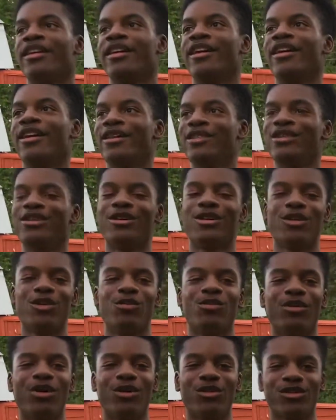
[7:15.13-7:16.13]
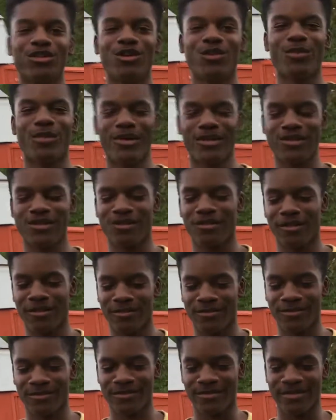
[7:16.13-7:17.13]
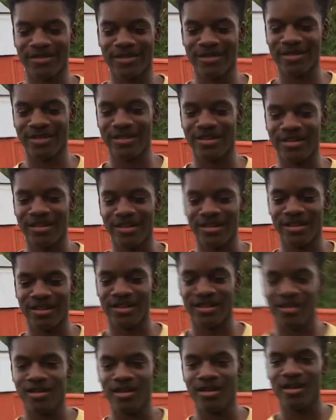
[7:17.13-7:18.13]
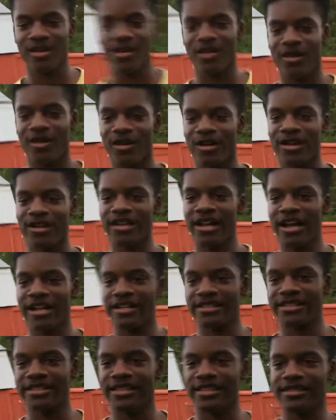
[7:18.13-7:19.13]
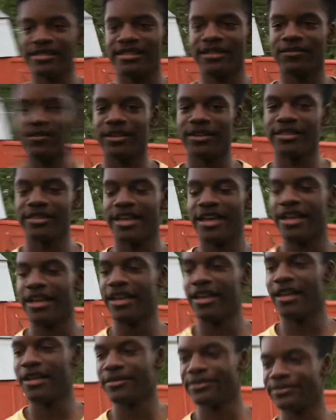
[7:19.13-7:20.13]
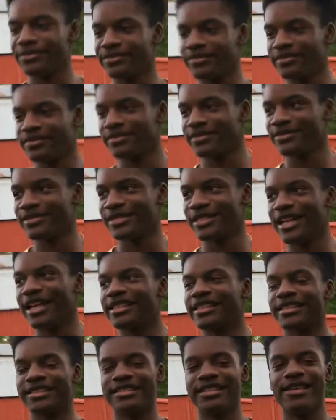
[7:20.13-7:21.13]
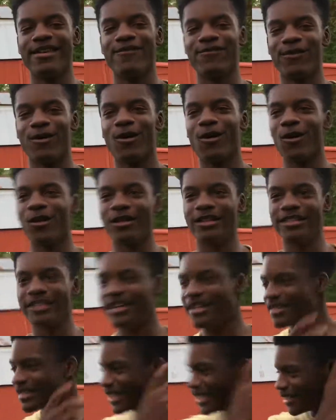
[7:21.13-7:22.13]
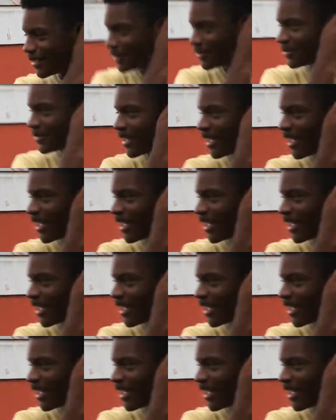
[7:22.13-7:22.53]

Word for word: Uh, you know, you build so much on on a dynasty and stuff like that, and like to see it fall, it does kind of